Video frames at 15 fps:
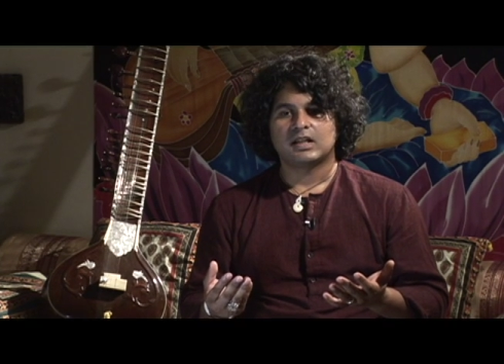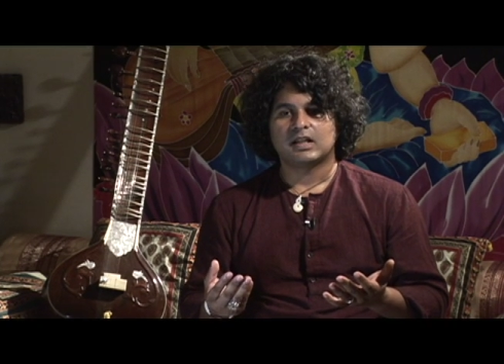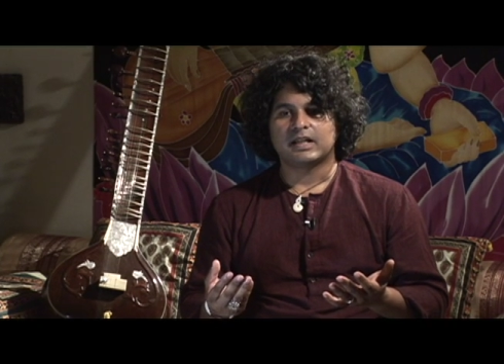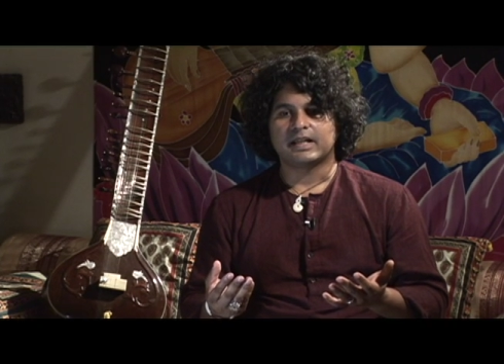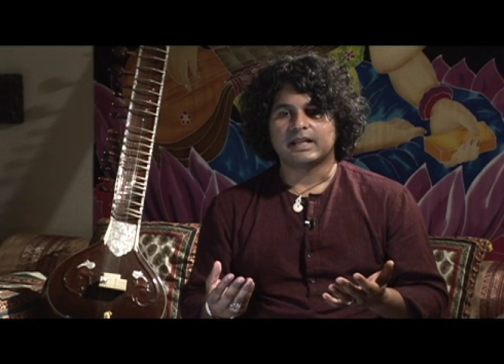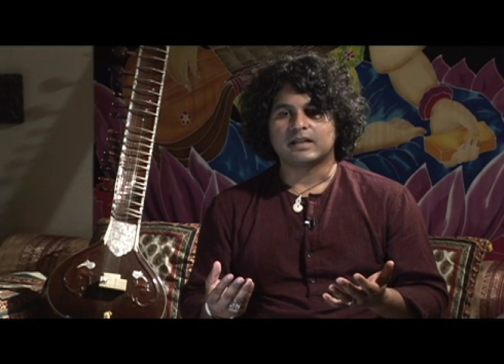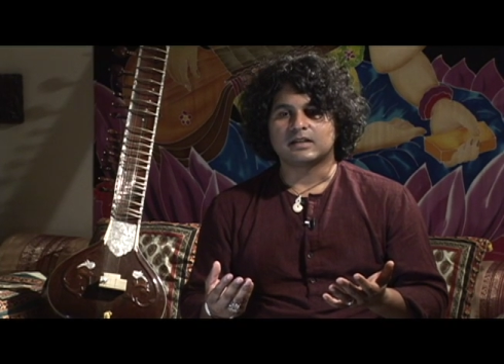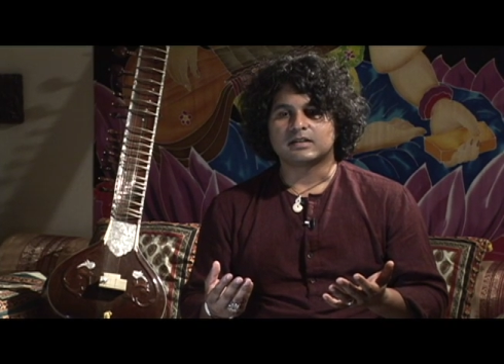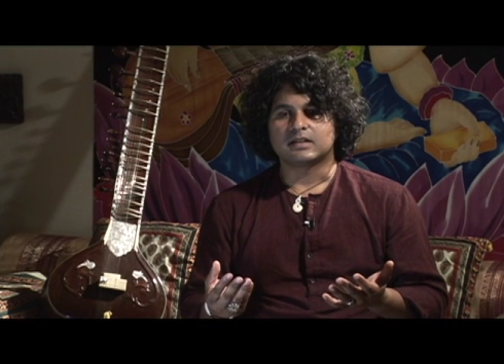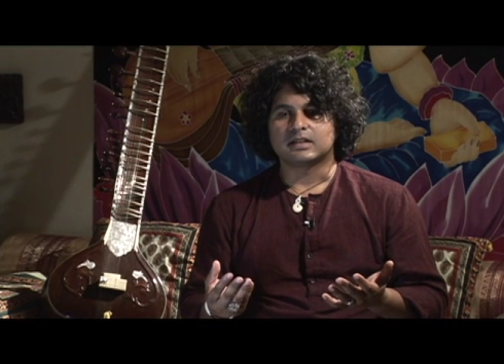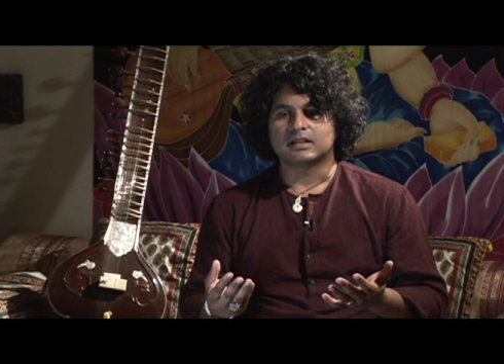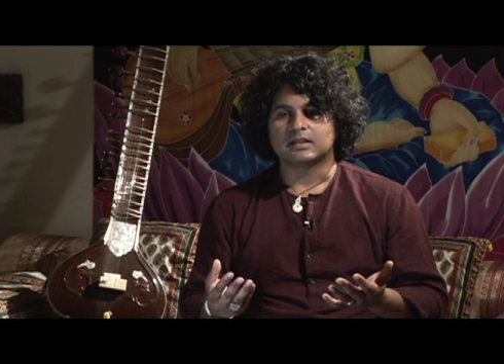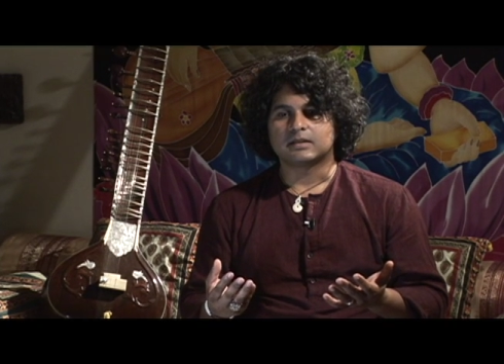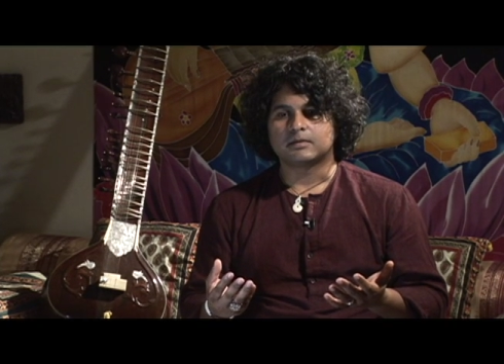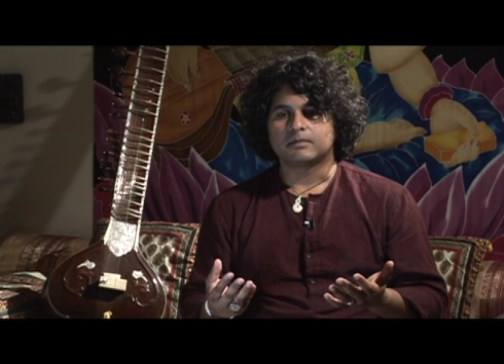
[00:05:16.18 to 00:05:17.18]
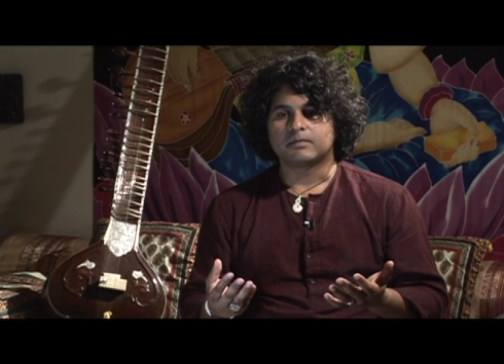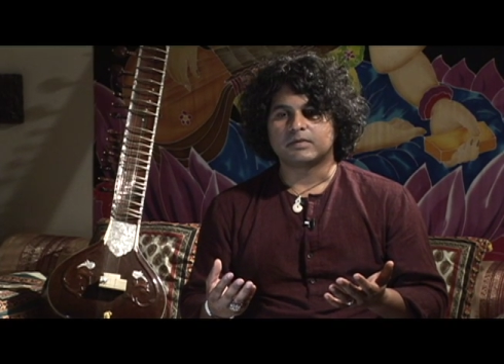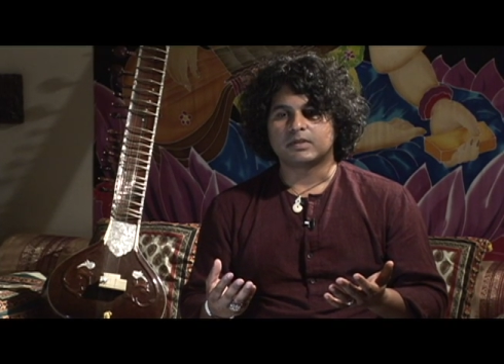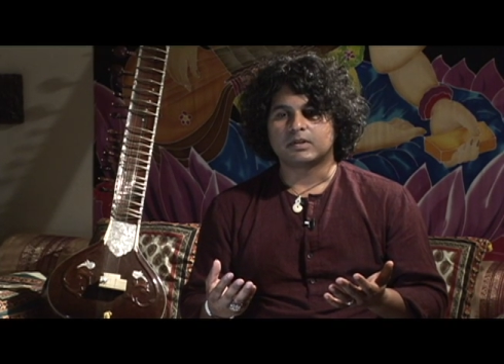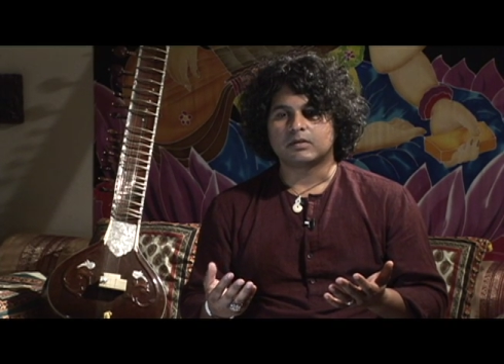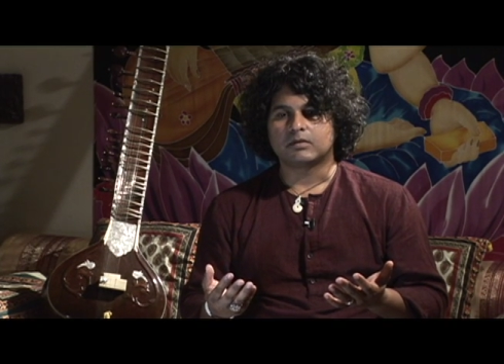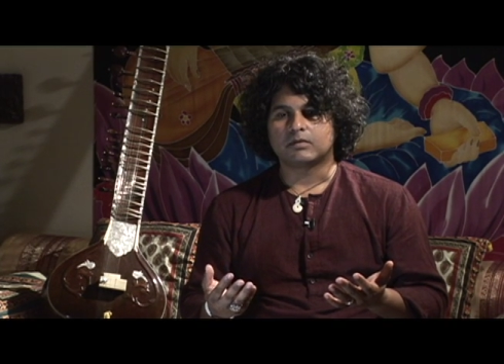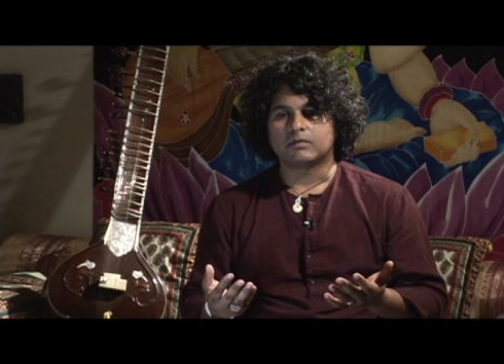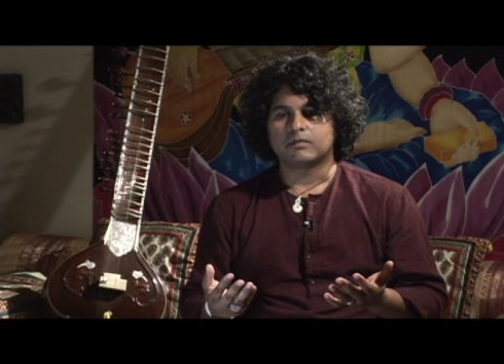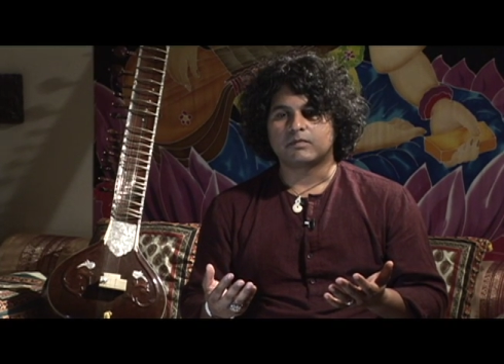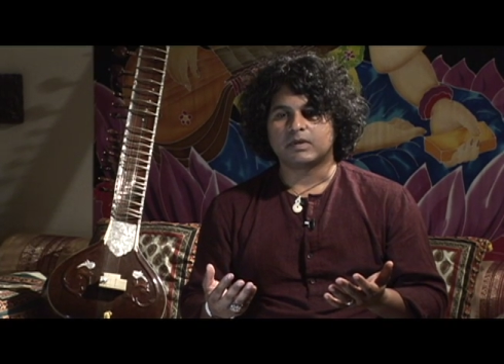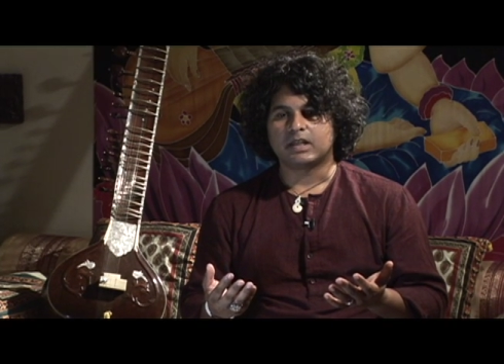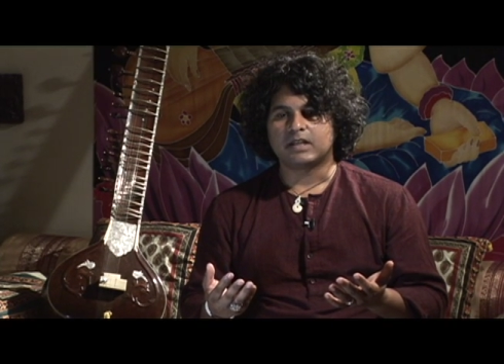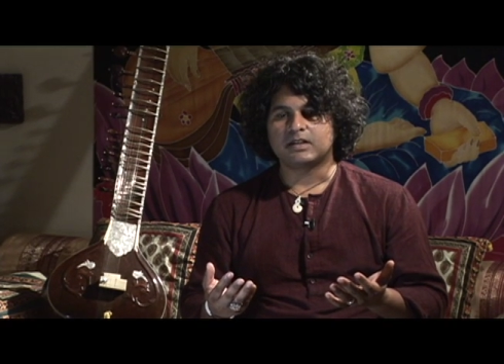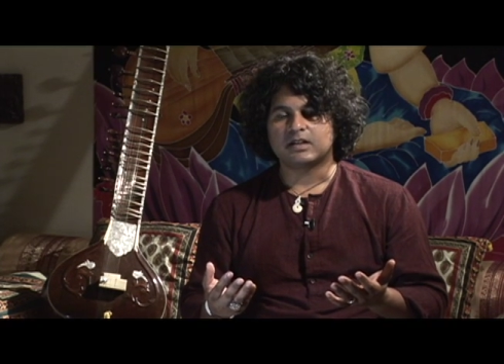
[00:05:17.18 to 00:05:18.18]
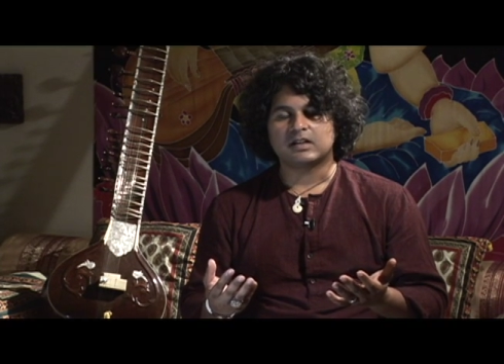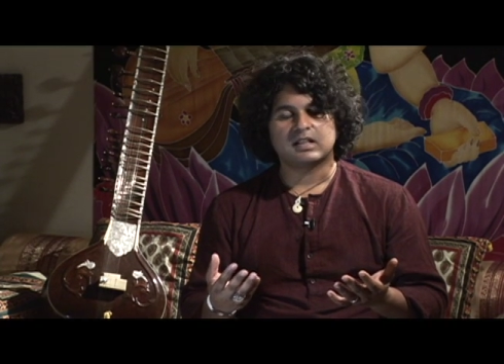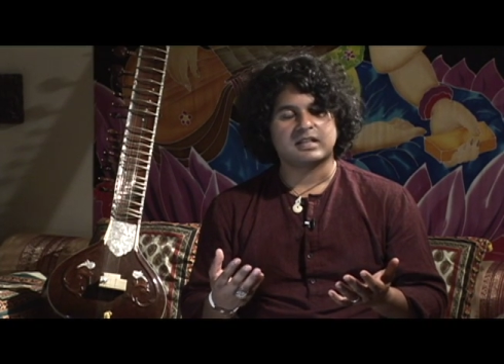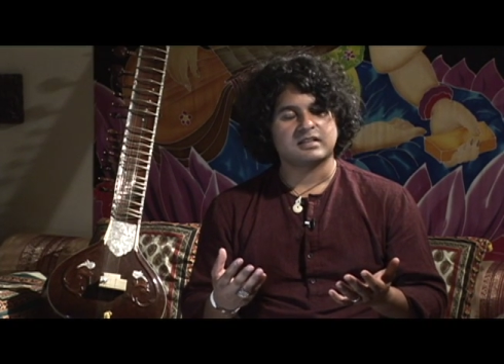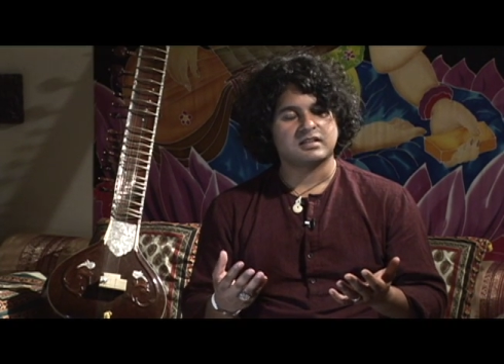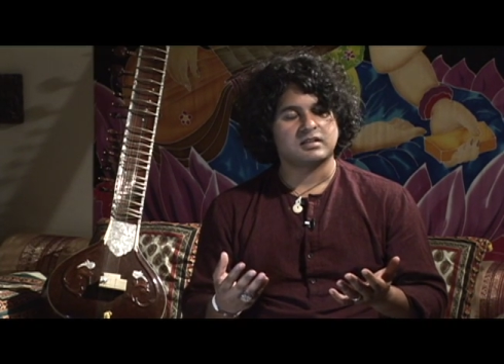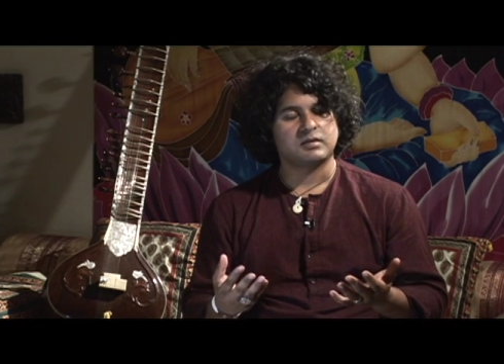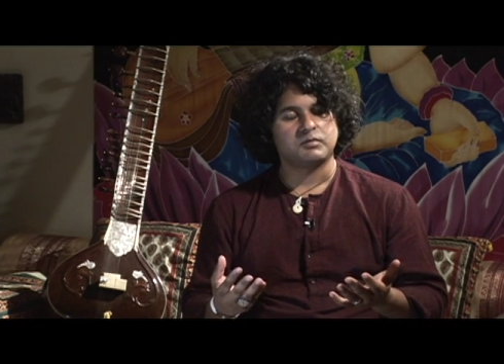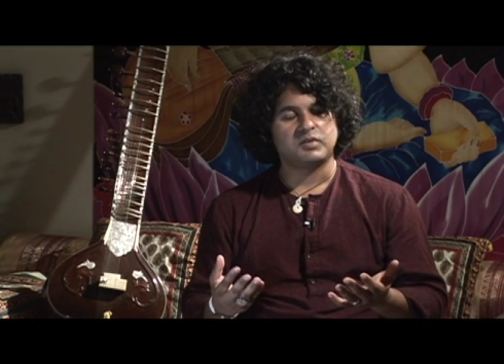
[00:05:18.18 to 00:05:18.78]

And um, Indian classical